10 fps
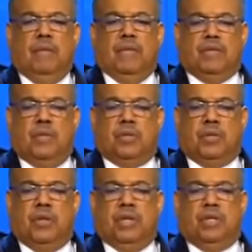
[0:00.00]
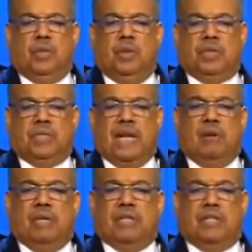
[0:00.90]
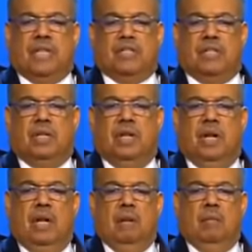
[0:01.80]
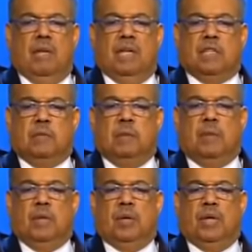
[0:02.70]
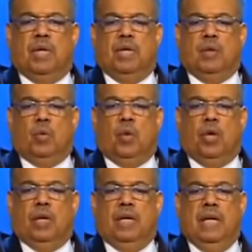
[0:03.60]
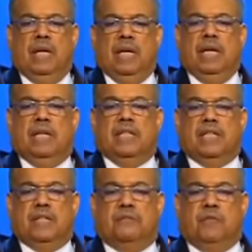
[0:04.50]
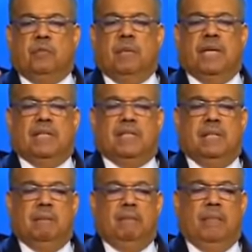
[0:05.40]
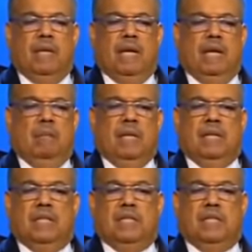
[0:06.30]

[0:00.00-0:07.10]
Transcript: is going to turn into a shouting session, because people are going to hear the word in just a few minutes and make a